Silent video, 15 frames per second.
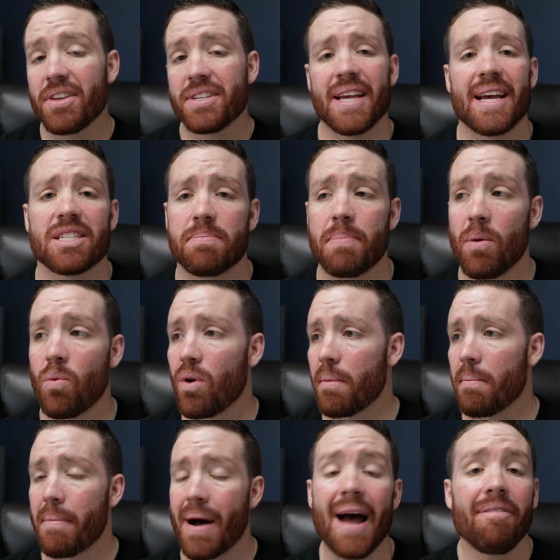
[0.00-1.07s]
this has to be one
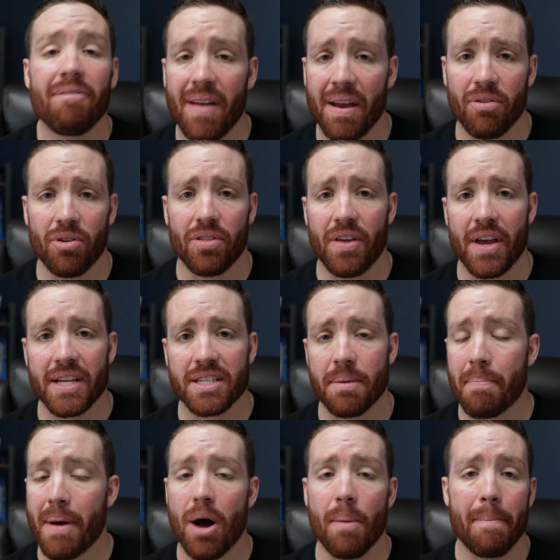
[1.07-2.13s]
of my favorite things
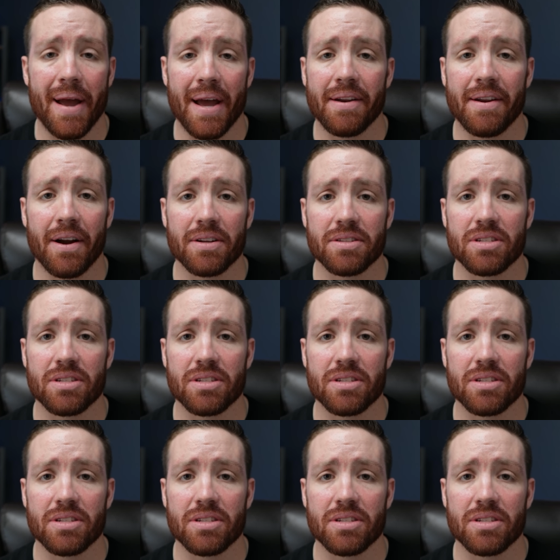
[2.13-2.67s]
about Bandera